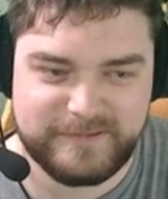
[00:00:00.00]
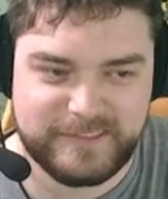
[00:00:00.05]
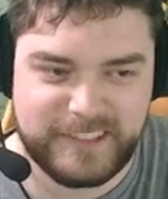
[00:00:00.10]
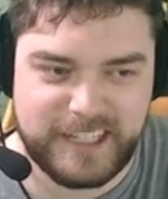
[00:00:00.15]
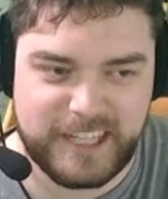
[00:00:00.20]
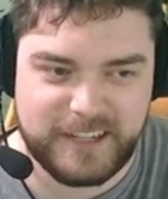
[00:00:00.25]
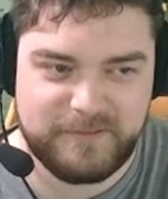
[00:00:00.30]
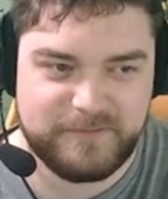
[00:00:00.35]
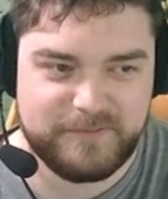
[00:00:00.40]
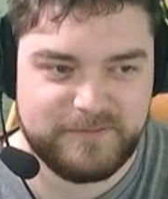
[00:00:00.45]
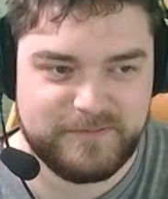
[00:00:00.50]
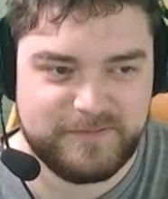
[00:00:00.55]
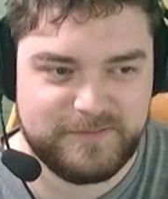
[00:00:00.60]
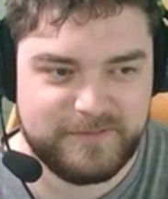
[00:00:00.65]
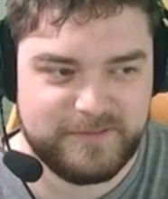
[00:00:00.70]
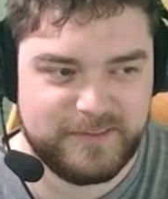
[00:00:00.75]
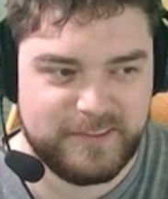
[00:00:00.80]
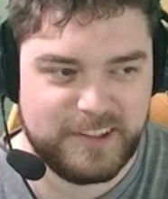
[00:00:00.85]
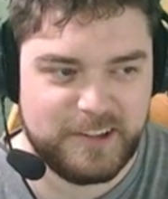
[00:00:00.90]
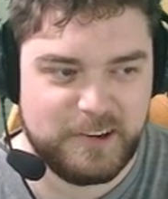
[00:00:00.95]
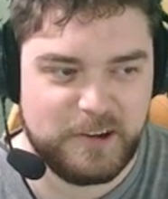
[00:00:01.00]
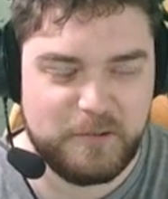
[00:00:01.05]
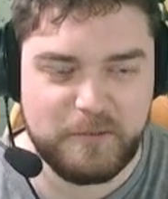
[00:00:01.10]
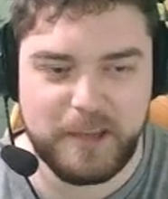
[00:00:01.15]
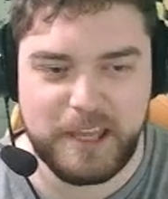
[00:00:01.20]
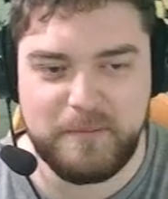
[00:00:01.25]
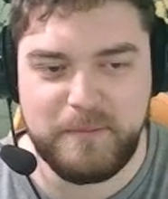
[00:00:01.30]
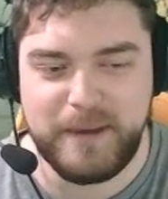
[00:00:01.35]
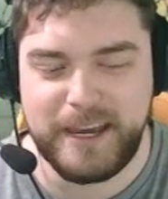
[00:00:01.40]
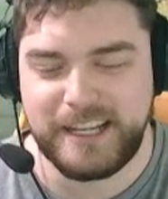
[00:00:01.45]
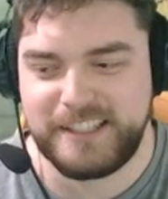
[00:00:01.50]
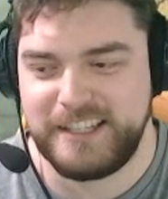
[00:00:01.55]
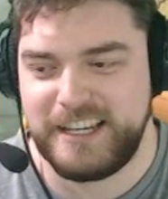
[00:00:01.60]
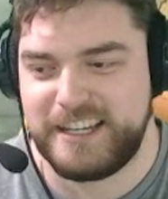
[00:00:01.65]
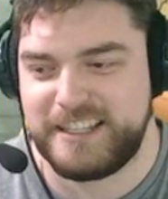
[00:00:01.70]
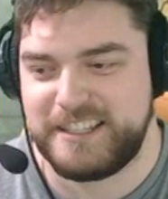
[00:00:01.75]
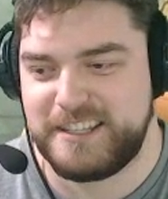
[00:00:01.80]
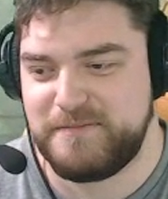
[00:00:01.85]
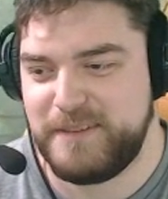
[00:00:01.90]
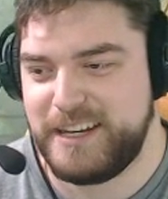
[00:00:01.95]
Yeah. It makes
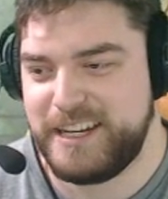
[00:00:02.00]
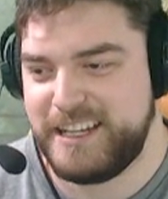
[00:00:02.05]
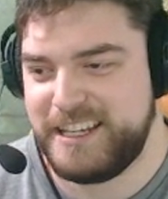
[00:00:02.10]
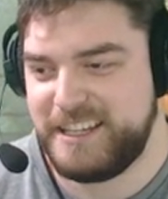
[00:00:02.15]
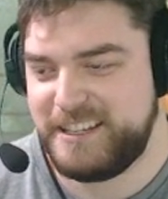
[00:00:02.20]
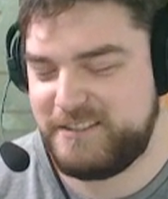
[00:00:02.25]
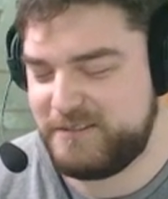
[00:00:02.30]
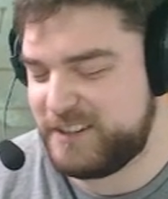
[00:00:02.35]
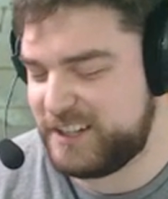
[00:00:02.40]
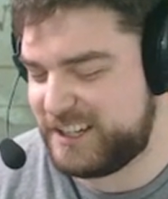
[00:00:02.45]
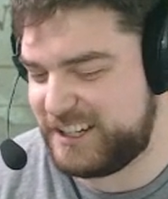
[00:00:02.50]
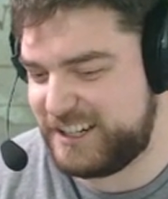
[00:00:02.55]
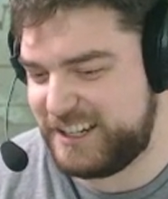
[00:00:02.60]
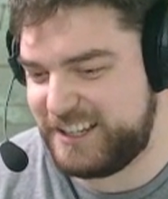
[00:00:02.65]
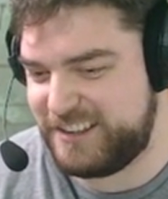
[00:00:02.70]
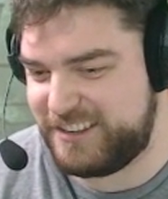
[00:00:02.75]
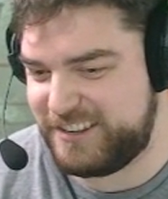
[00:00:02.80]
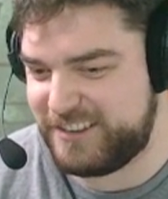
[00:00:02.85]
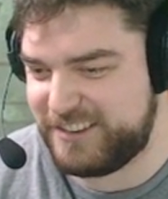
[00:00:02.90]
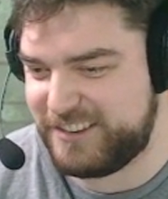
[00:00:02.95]
sense. I mean, he's fucking injured.